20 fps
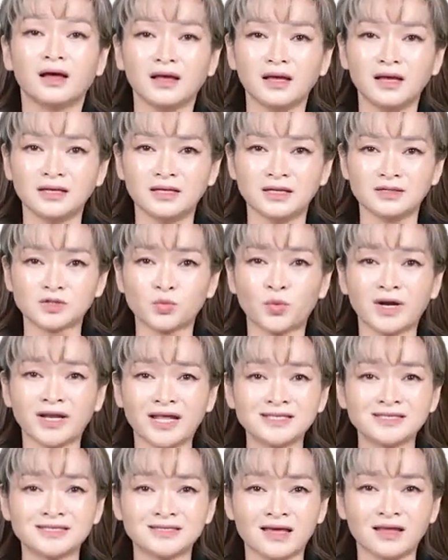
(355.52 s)
it is what
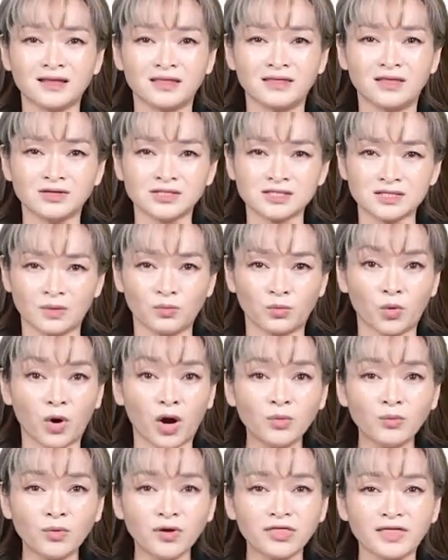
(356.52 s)
I said, there's something
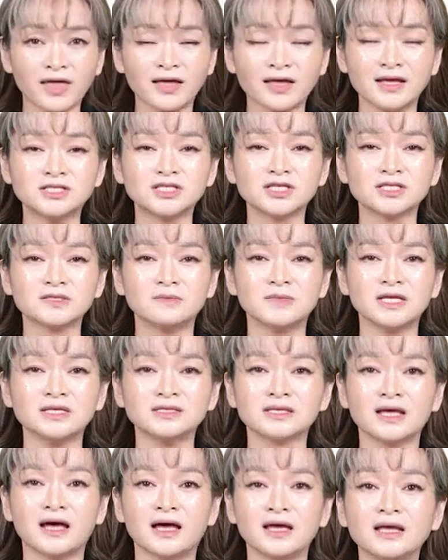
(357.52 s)
wrong with it. It just
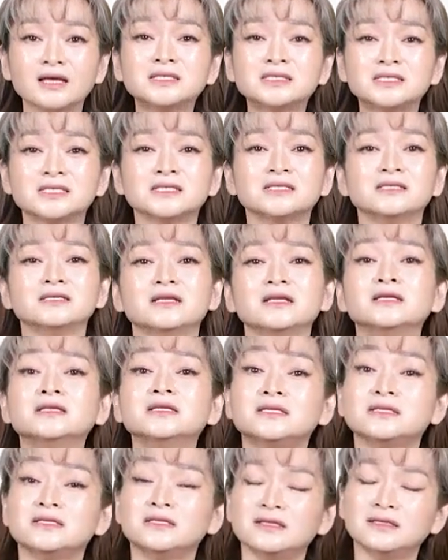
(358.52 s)
means that
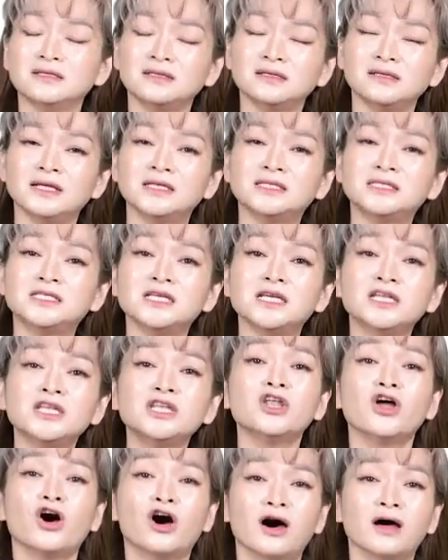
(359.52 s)
it did
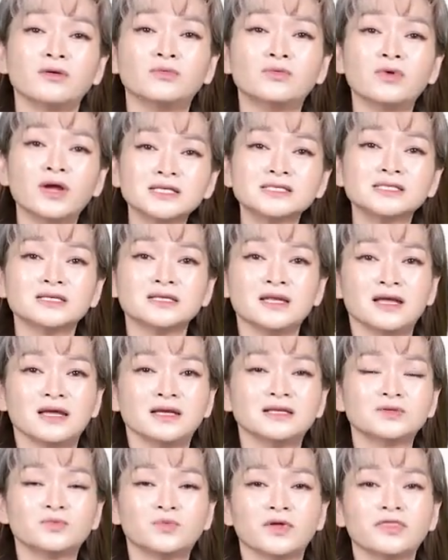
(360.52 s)
not
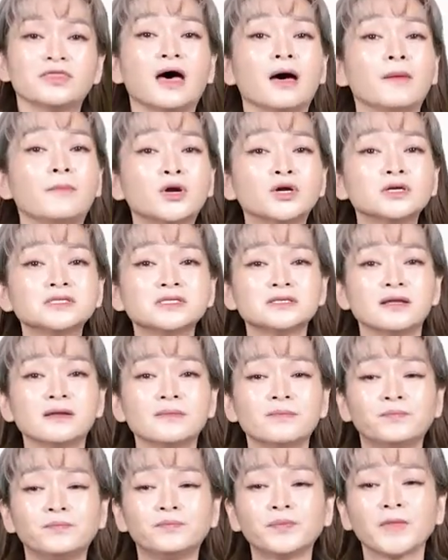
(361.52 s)
resonate with that person.